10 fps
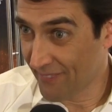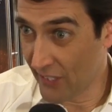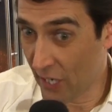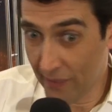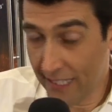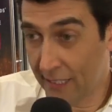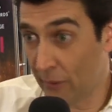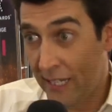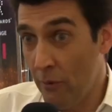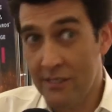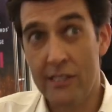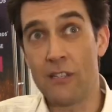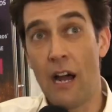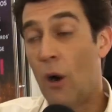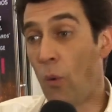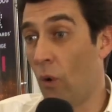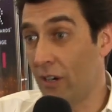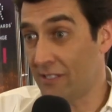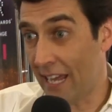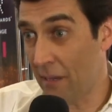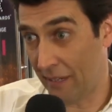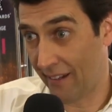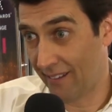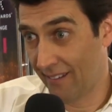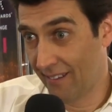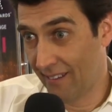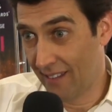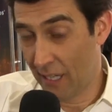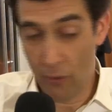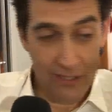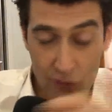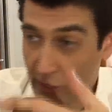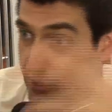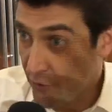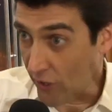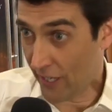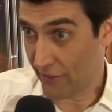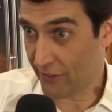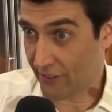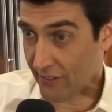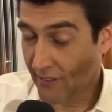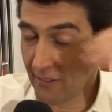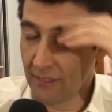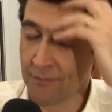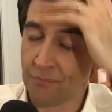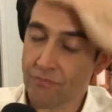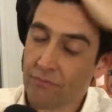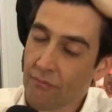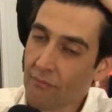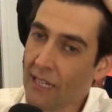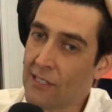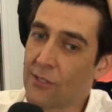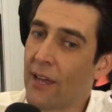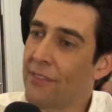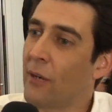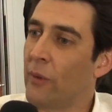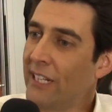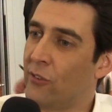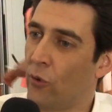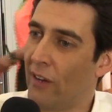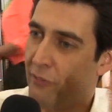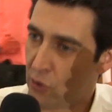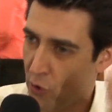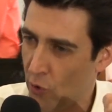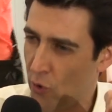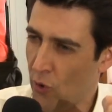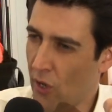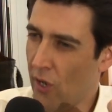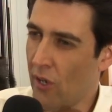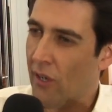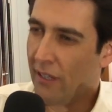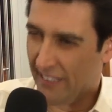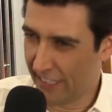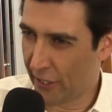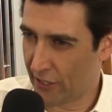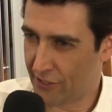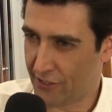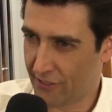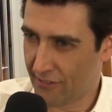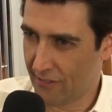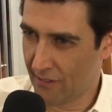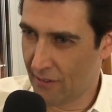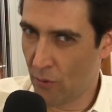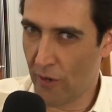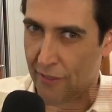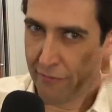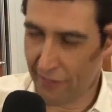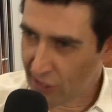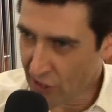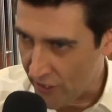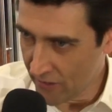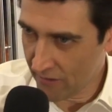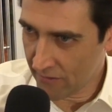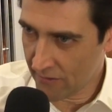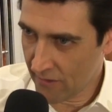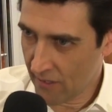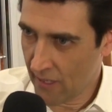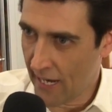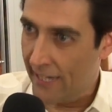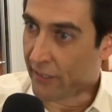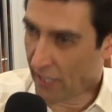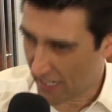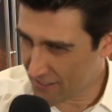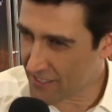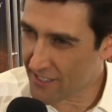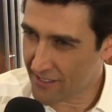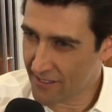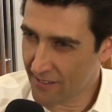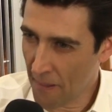And he was our worst enemy. He wanted to destroy us. So I think we need to have two leaders with vision and guts